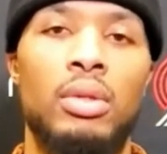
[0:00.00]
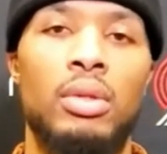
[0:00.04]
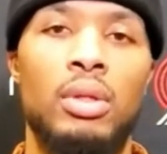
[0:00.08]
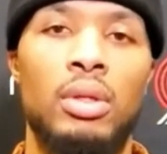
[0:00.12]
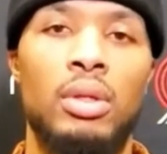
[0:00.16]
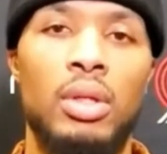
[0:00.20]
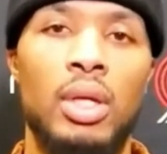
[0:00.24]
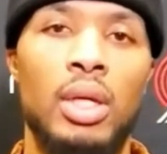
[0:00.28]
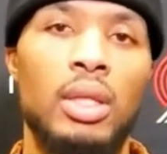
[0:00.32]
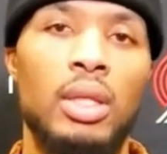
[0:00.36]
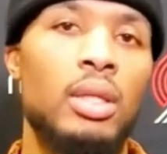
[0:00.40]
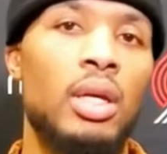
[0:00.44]

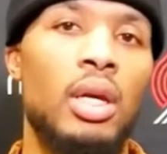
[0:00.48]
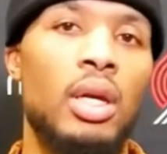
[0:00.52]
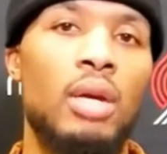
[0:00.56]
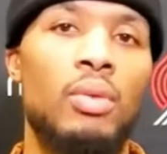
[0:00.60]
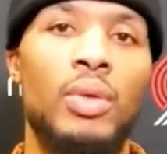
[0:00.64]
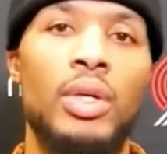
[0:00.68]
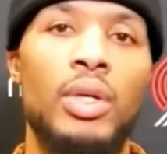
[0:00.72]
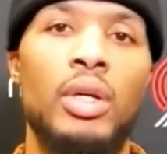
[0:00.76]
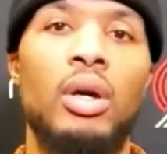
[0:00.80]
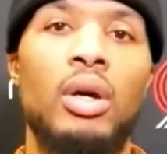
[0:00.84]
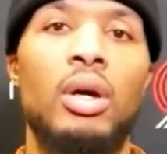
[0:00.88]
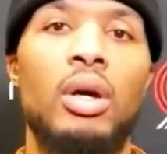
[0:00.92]
And I think that
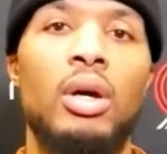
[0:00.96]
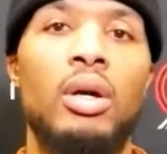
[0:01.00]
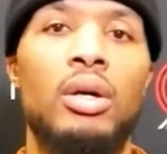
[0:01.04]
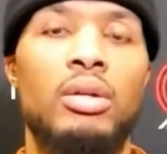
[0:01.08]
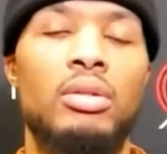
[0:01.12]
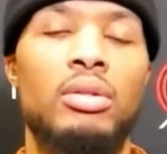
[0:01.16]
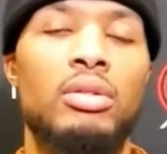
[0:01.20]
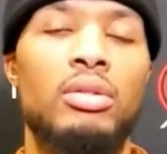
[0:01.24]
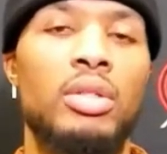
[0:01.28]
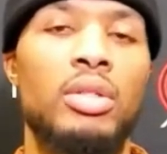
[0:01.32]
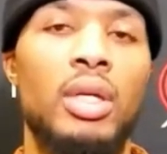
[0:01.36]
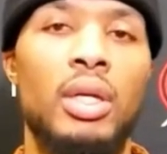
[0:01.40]
we all
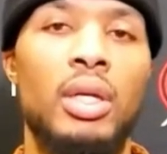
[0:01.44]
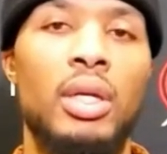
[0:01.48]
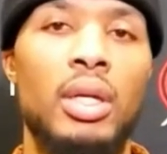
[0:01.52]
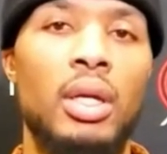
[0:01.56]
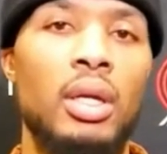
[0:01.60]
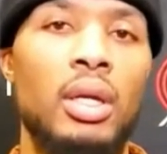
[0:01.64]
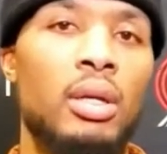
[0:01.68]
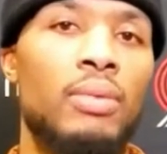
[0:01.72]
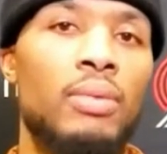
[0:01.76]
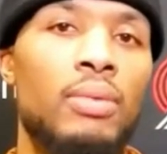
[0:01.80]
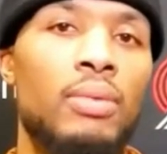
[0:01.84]
understand that,